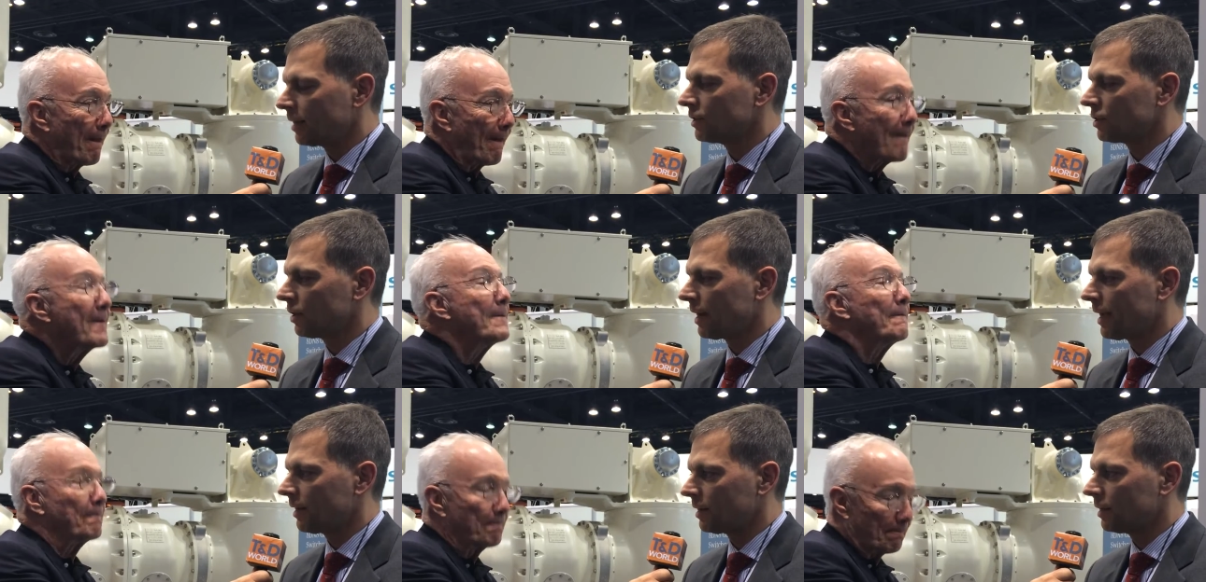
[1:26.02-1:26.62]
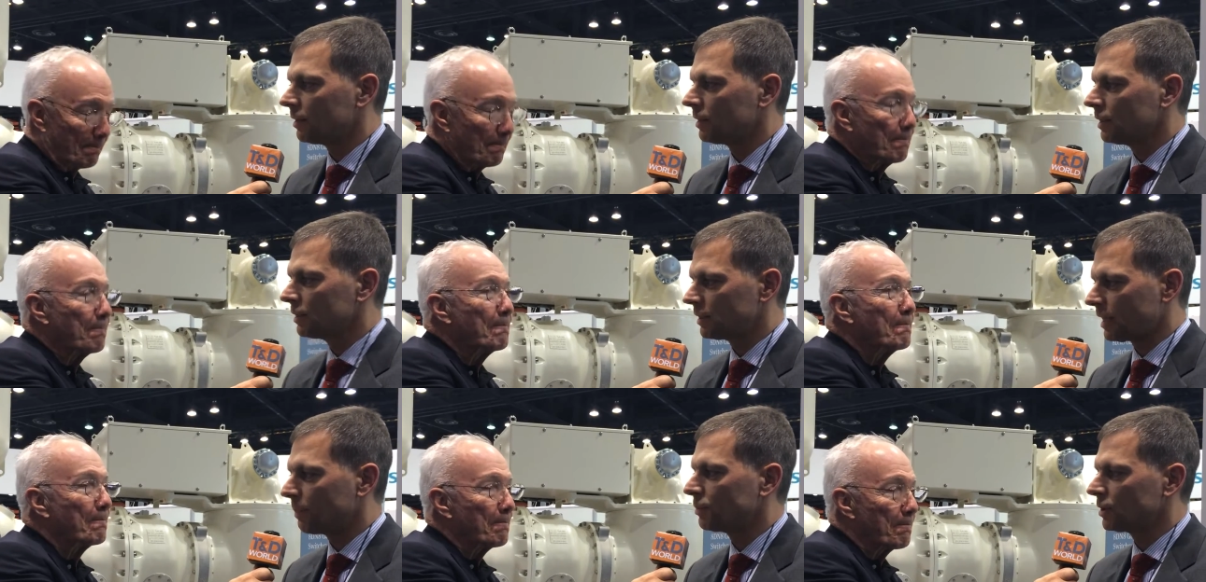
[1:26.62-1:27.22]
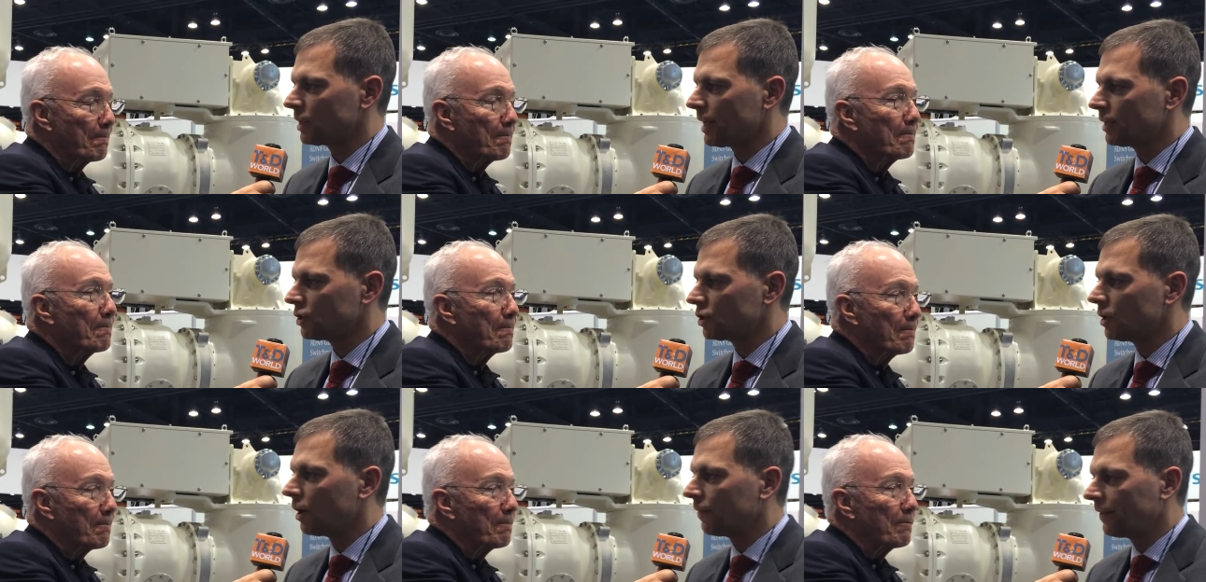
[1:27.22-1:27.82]
Speaker 1: insulated
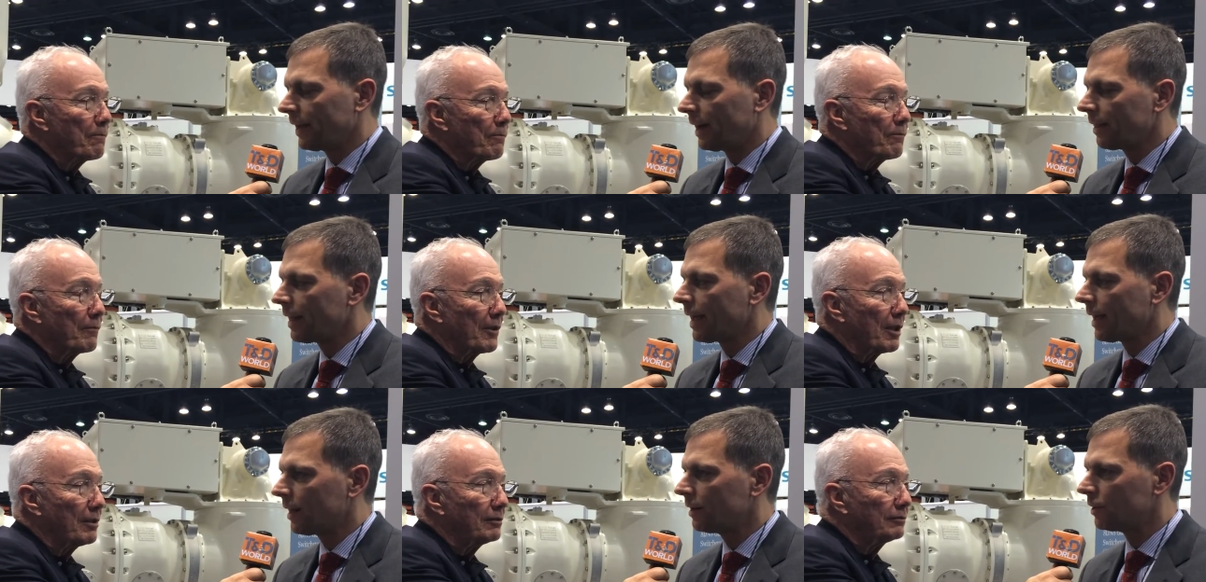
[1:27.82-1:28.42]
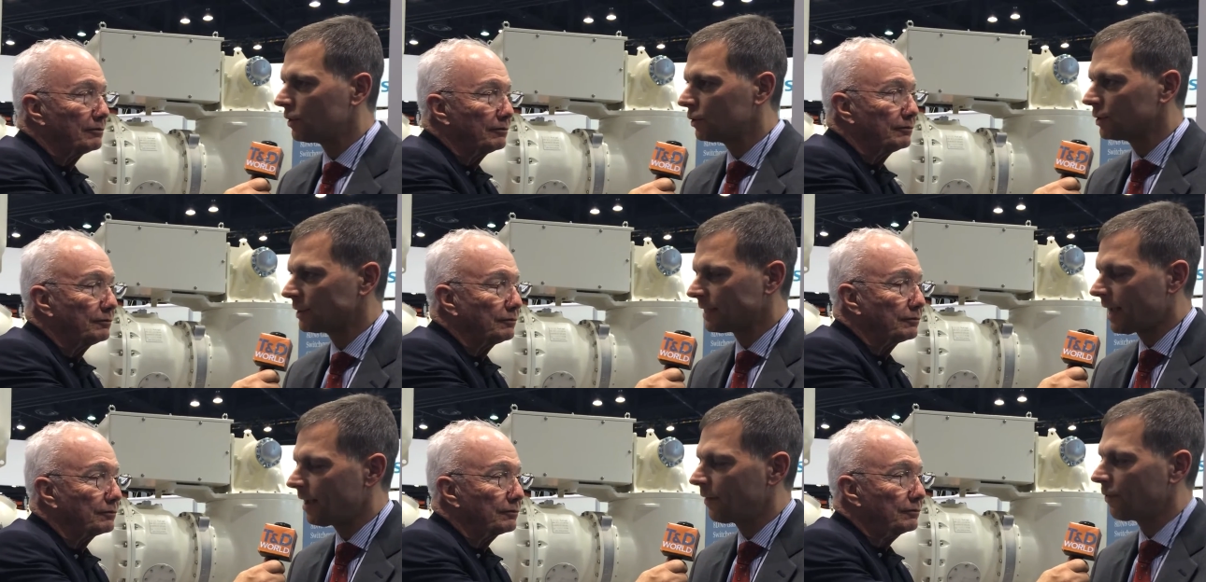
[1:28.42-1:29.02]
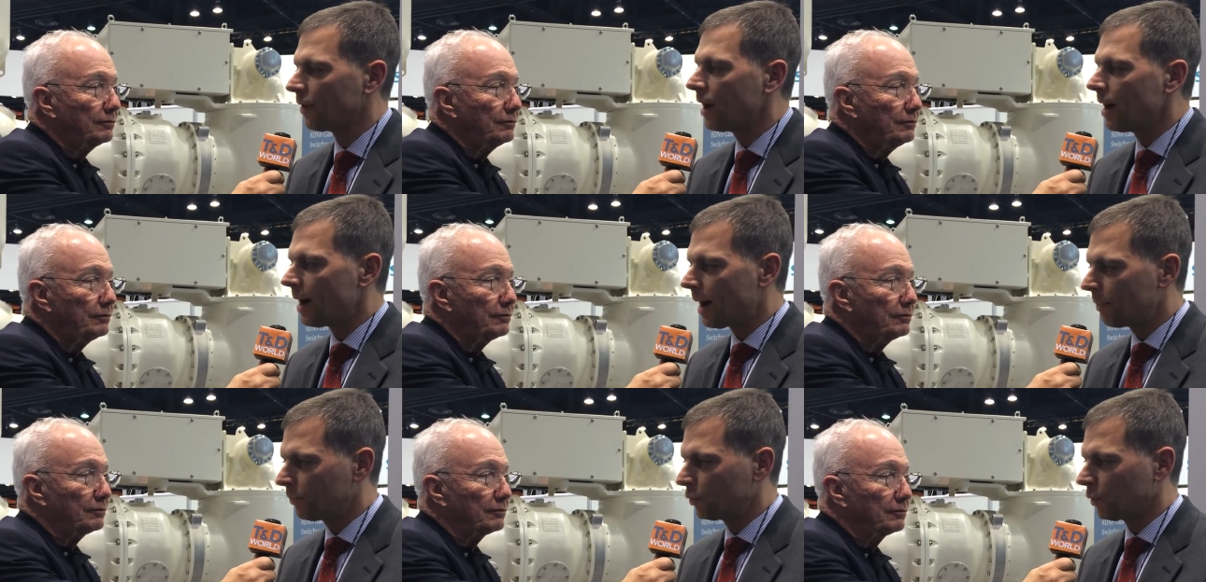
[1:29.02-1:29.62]
substation. On the other hand, you save
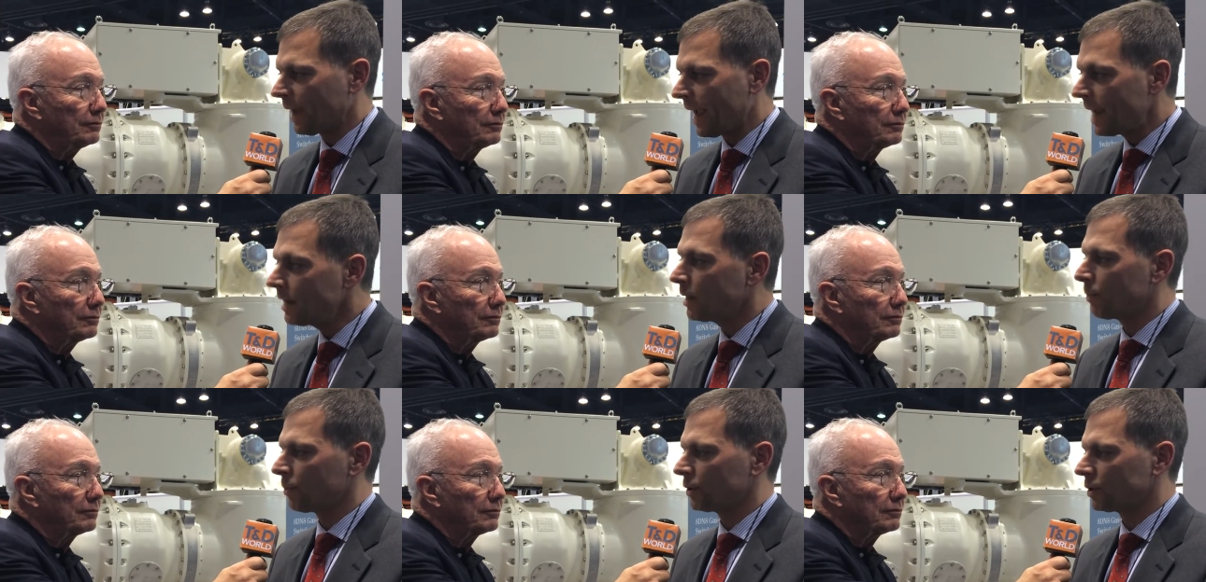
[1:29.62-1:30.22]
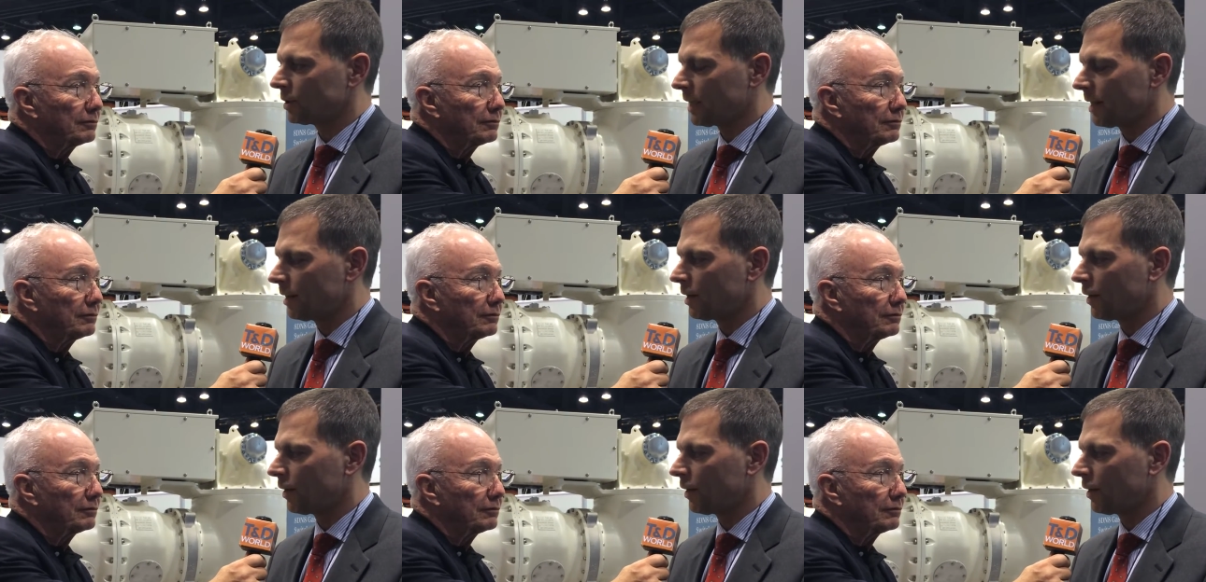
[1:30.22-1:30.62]
up to 80%